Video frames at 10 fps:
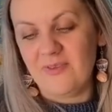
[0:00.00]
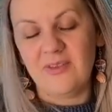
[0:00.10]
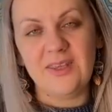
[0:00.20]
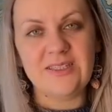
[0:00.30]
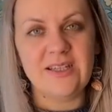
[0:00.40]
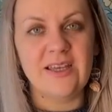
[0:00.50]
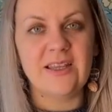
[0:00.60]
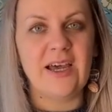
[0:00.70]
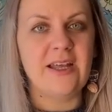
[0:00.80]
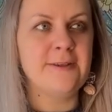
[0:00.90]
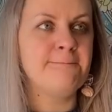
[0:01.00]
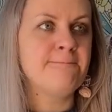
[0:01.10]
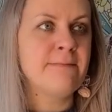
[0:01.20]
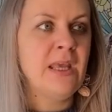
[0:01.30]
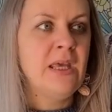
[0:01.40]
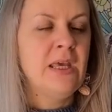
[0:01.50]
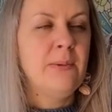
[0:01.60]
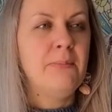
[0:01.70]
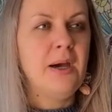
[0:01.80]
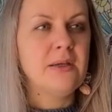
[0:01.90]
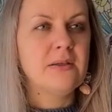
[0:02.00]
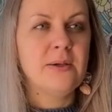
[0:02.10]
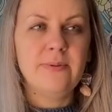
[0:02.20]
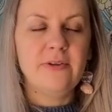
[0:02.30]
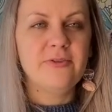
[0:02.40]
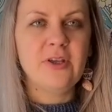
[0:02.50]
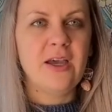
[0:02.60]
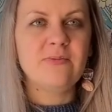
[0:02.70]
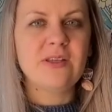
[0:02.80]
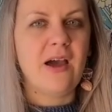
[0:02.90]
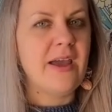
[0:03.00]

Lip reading: Things like that. But a couple of times I